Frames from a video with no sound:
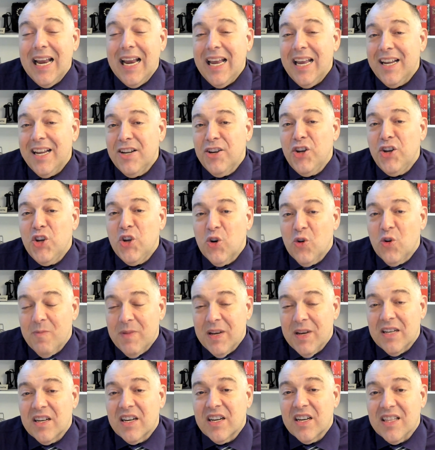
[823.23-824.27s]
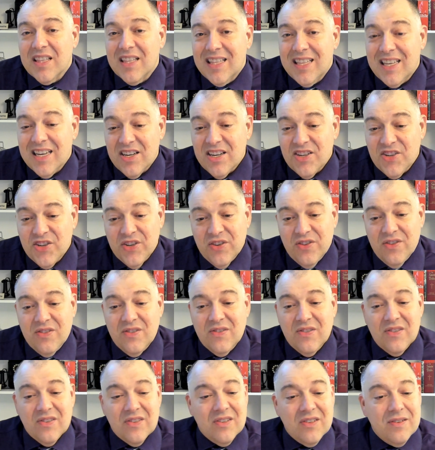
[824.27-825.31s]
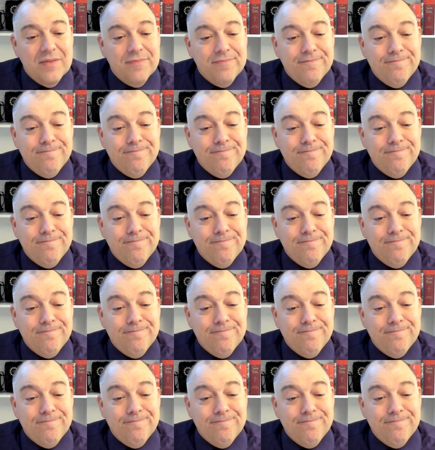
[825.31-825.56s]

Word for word: inhuman conditions,